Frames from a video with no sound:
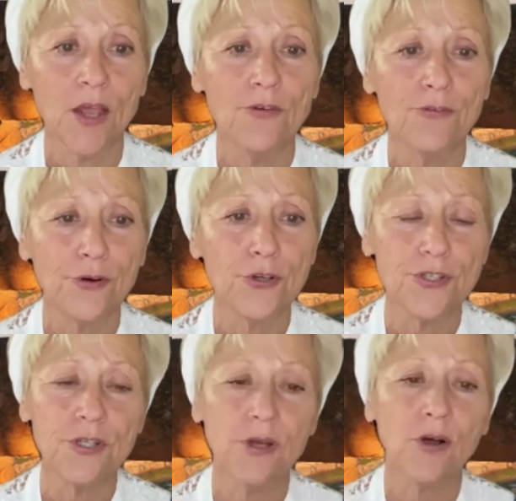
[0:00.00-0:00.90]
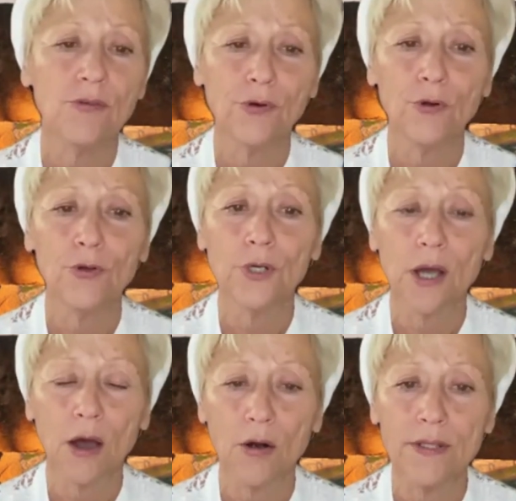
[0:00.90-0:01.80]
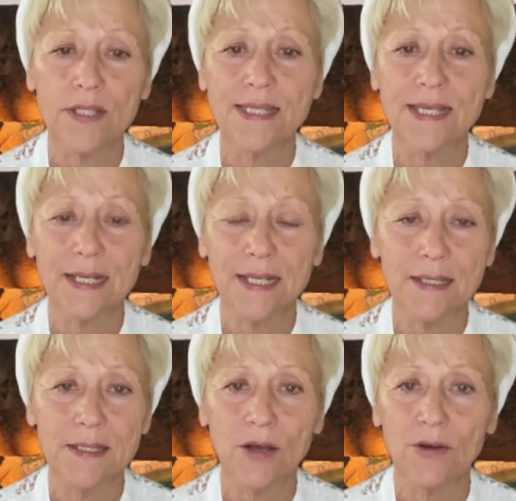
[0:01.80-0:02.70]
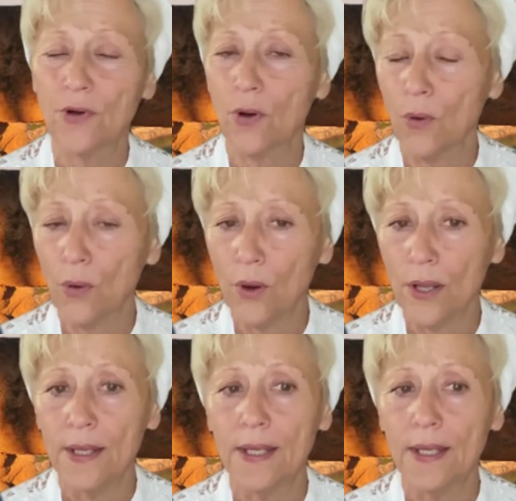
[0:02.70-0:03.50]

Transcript: First of all, the heart is cleansed of all